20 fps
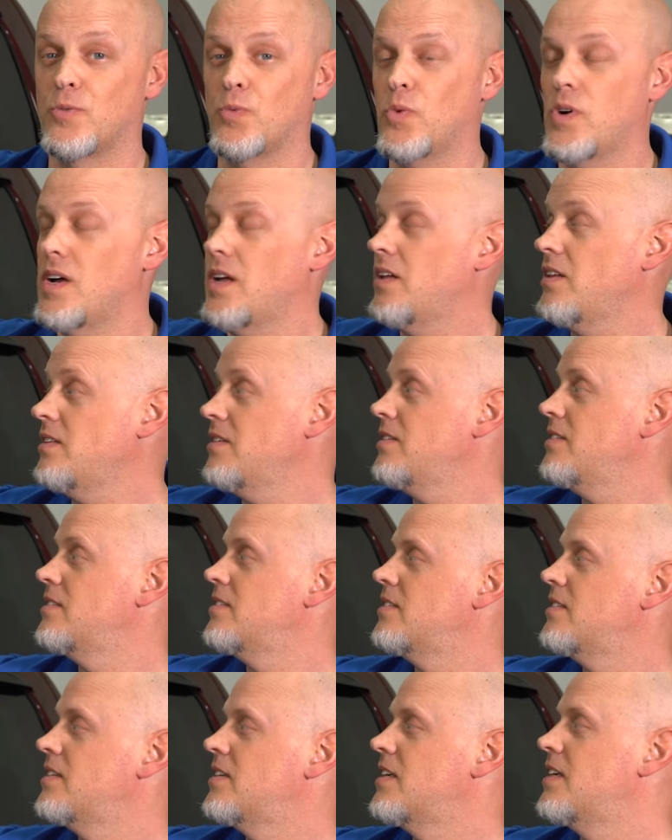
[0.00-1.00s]
well,
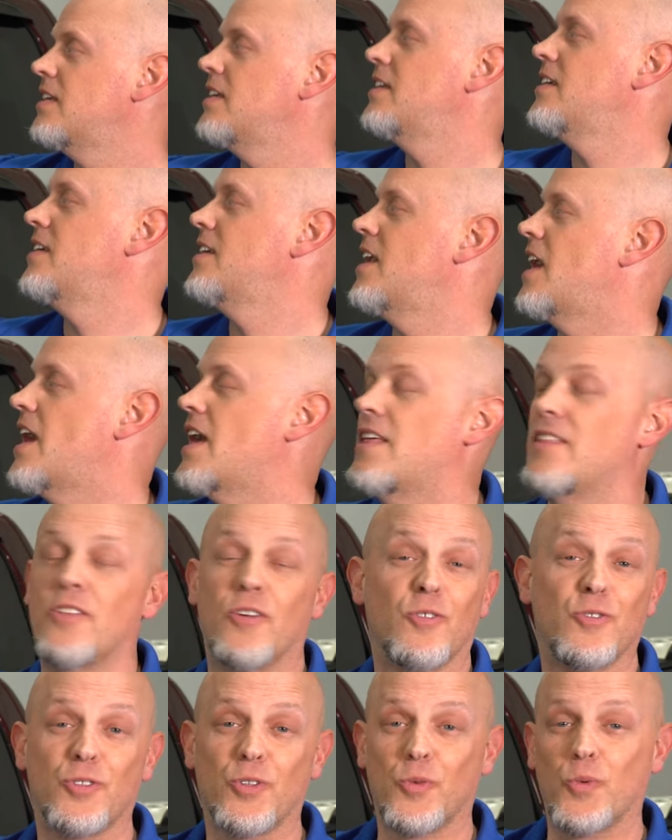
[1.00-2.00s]
and
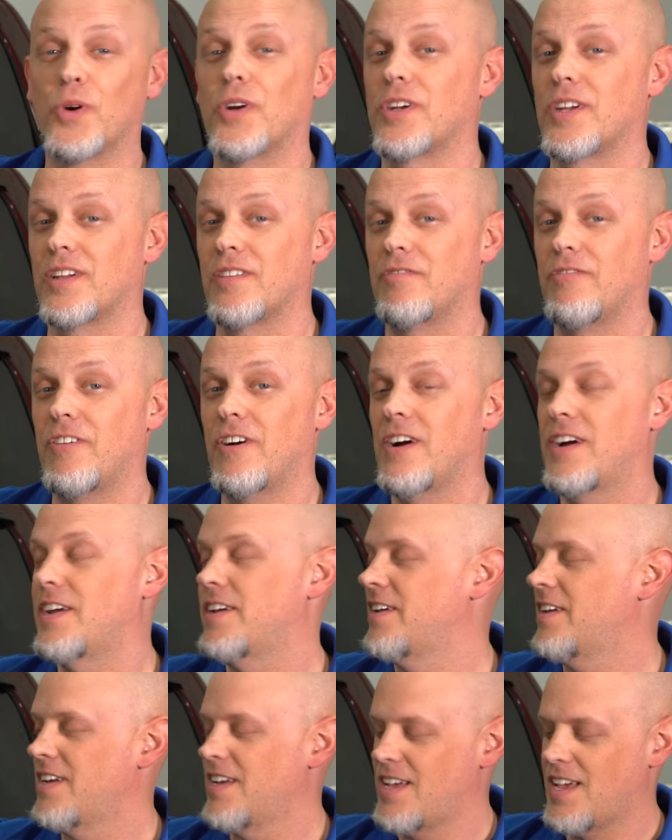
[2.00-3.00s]
those are working fine.